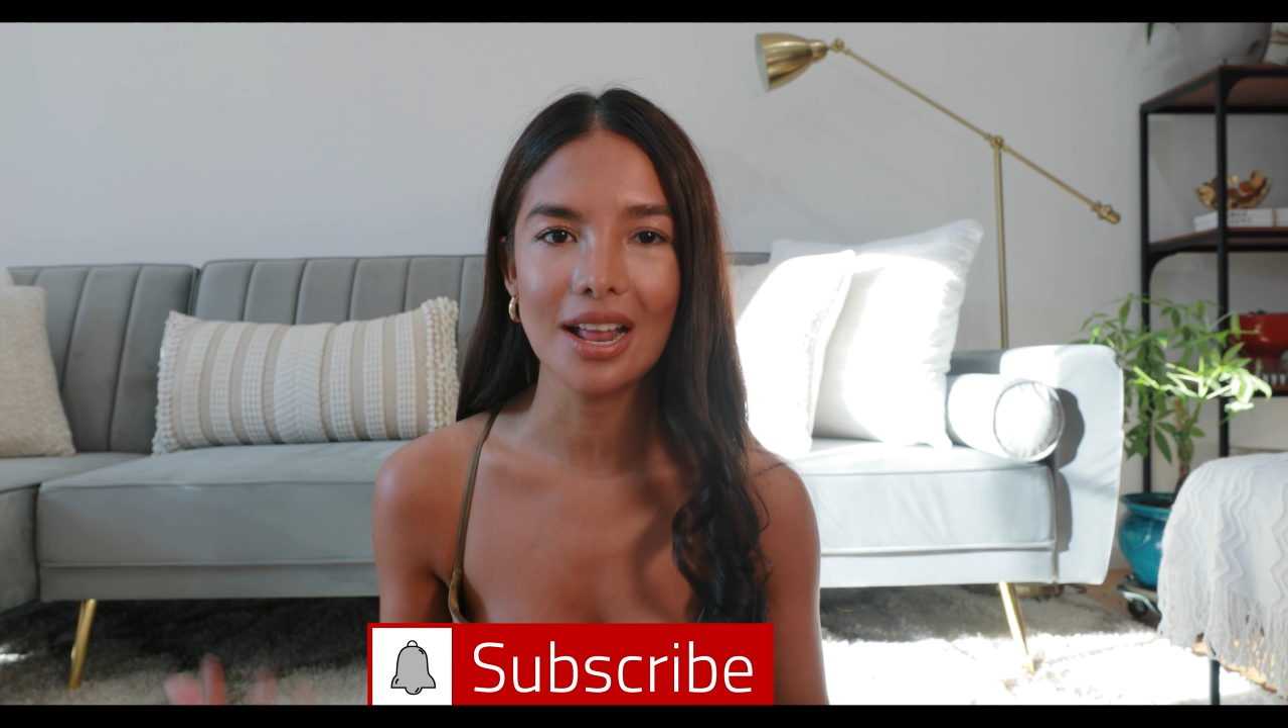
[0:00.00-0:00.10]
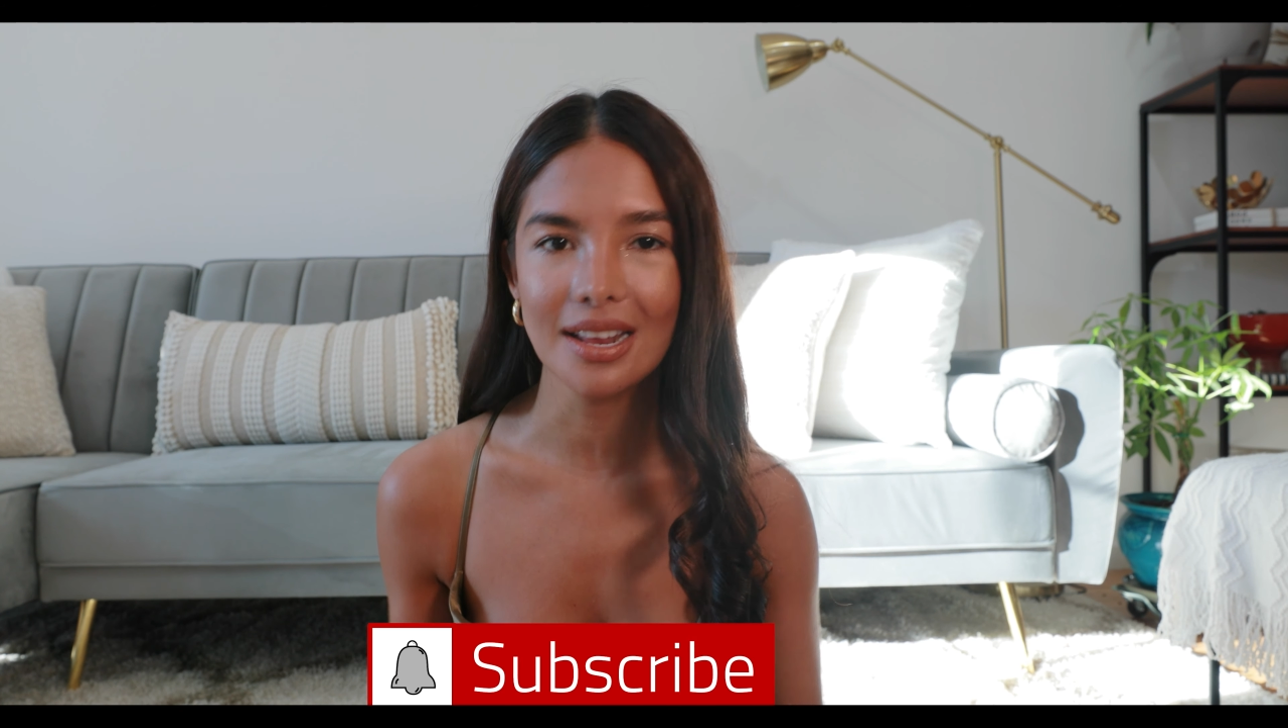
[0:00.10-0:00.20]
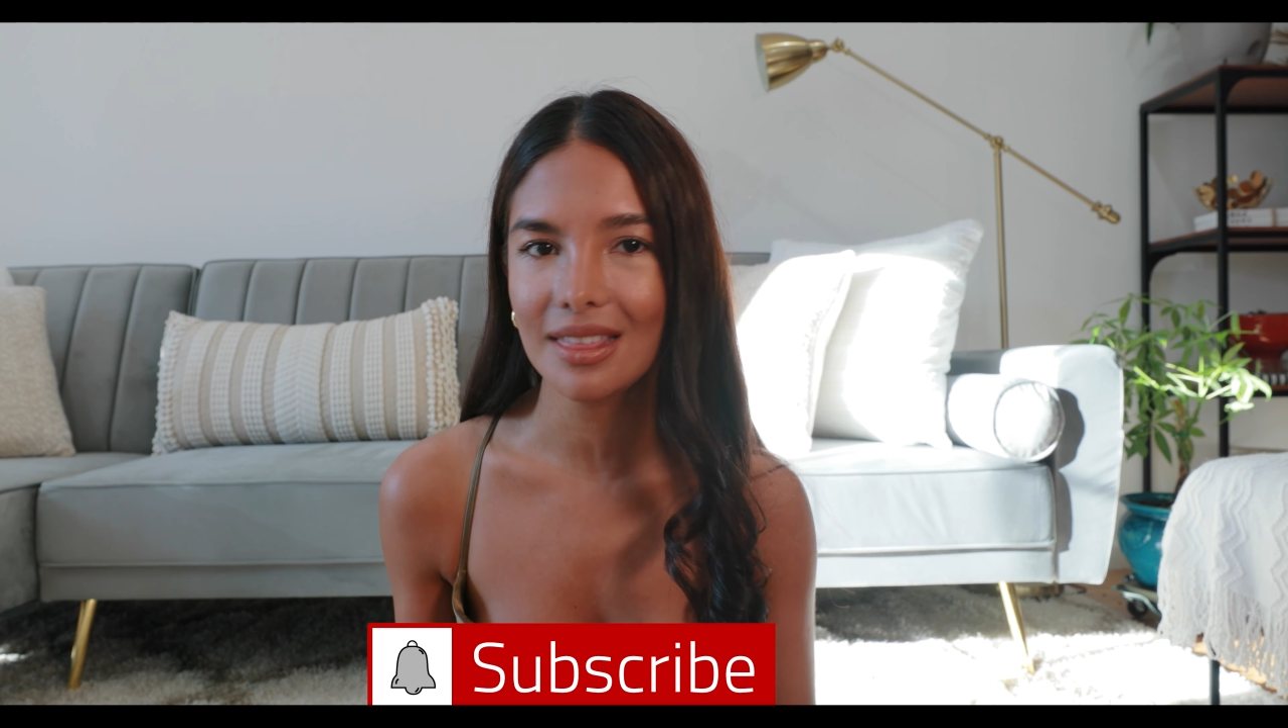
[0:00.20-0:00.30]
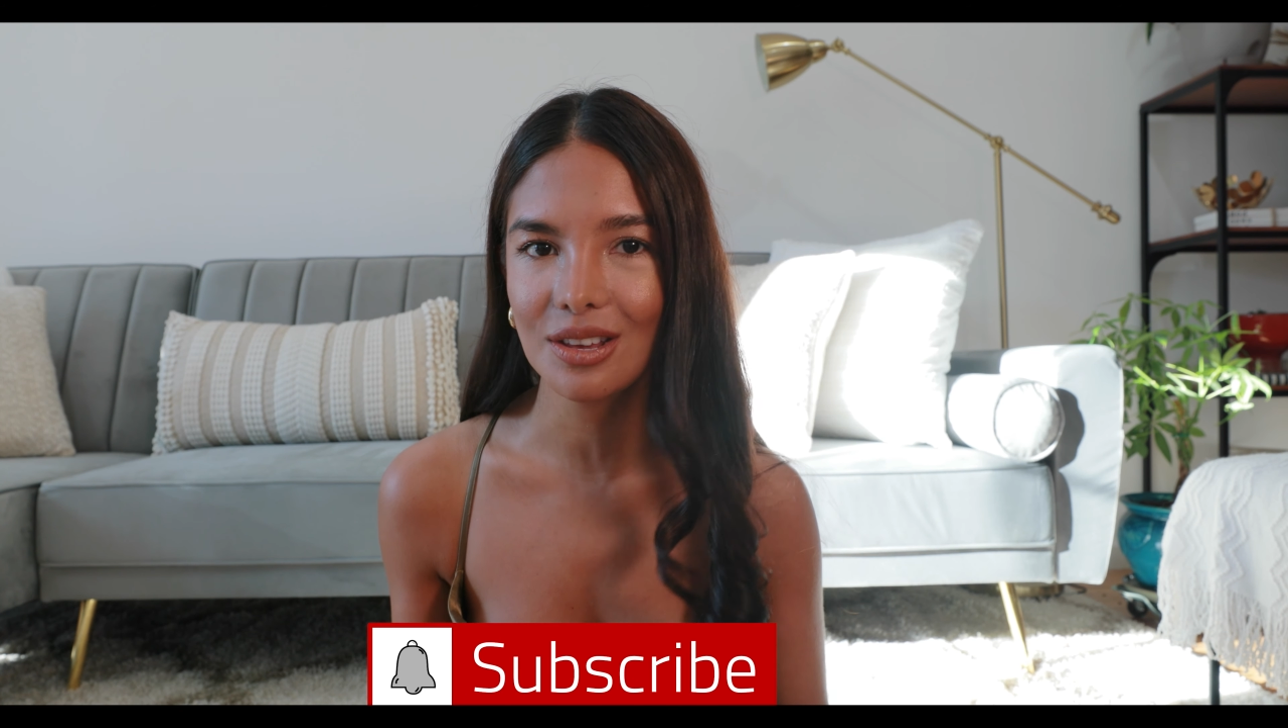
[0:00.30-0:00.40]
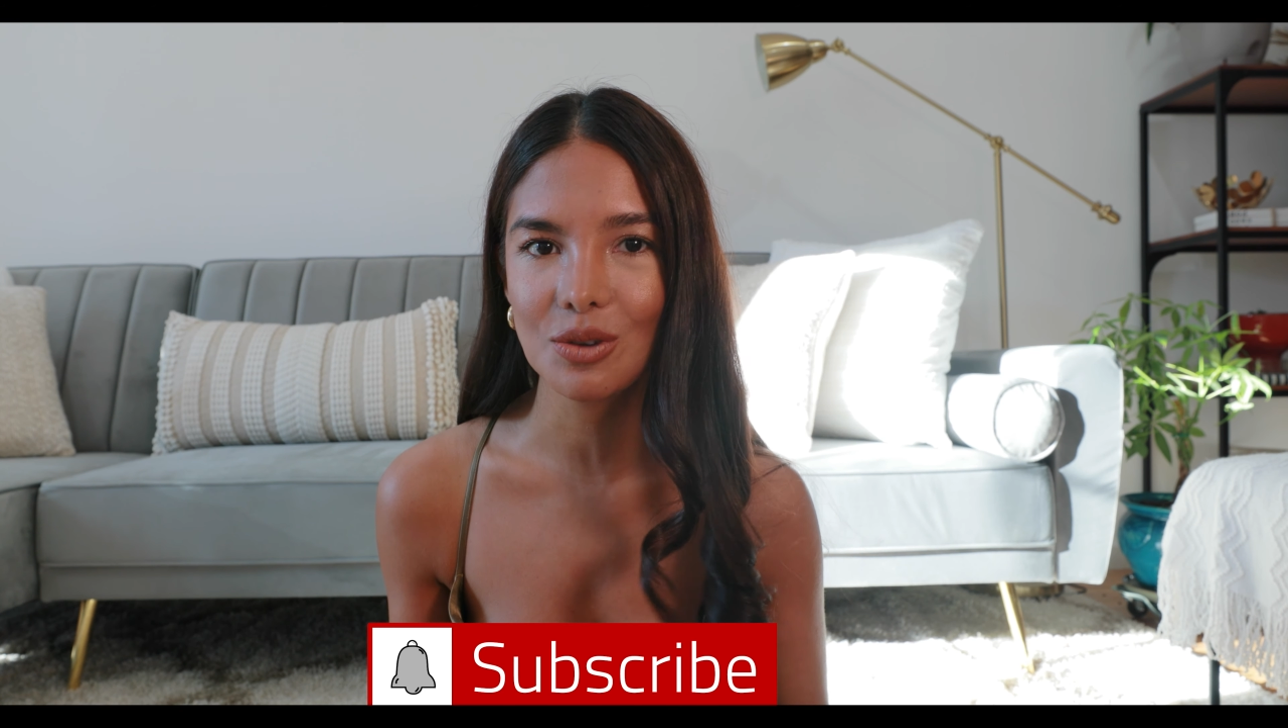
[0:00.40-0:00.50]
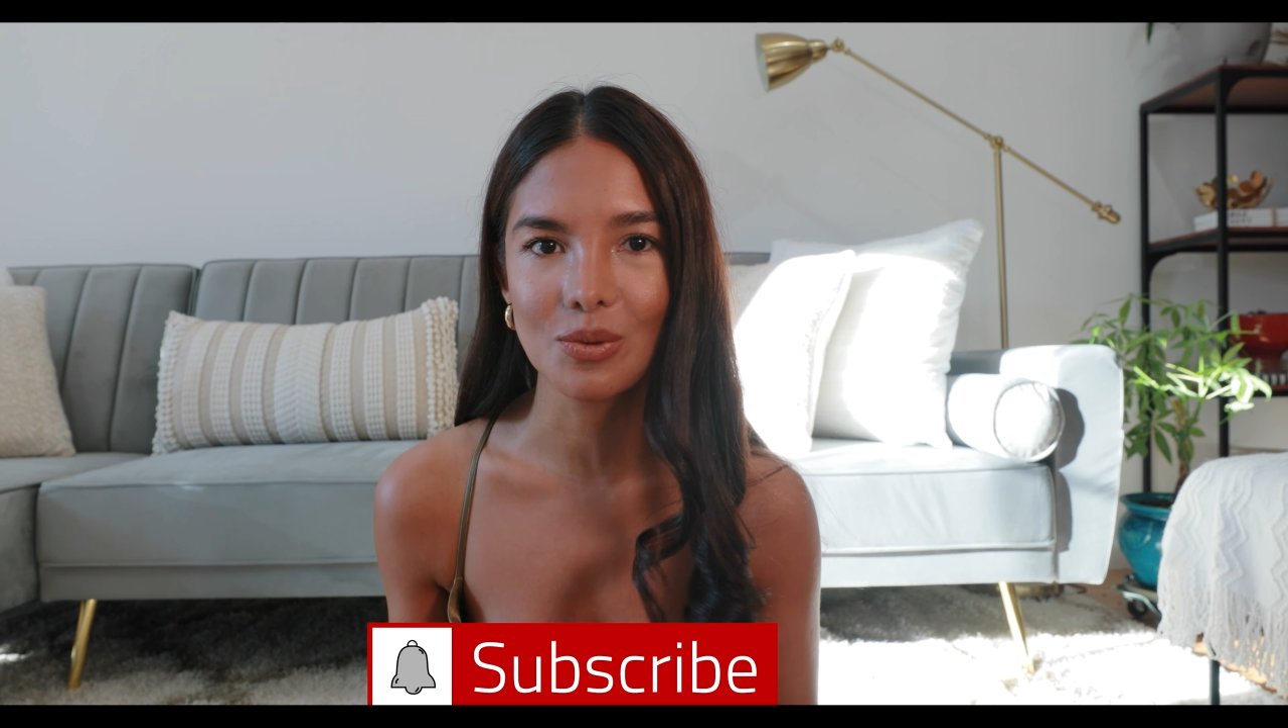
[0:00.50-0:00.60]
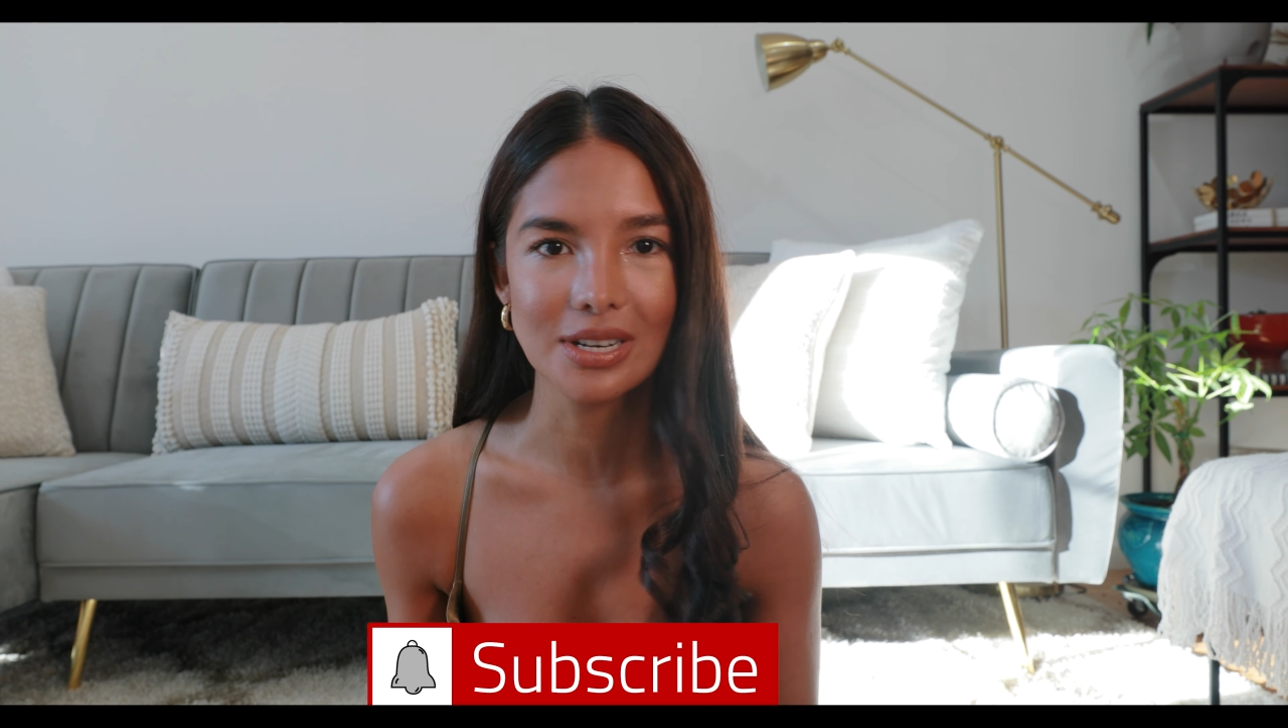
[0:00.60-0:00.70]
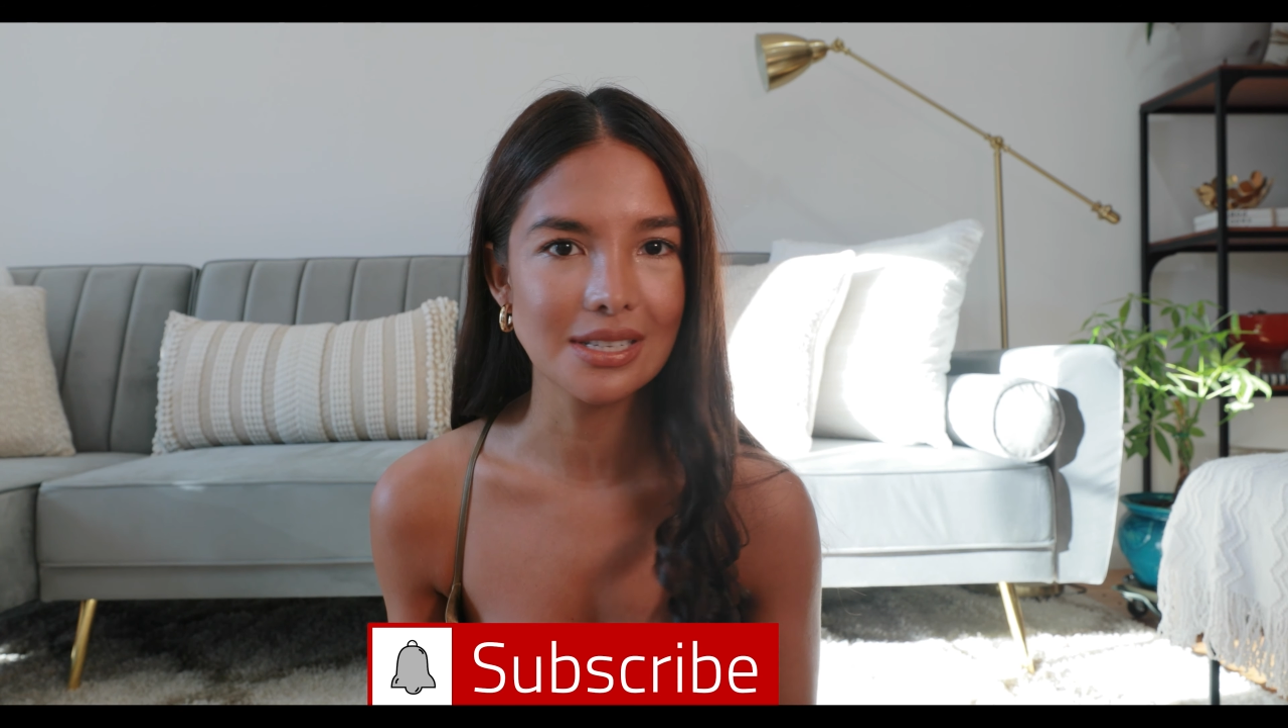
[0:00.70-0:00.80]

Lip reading: anything you want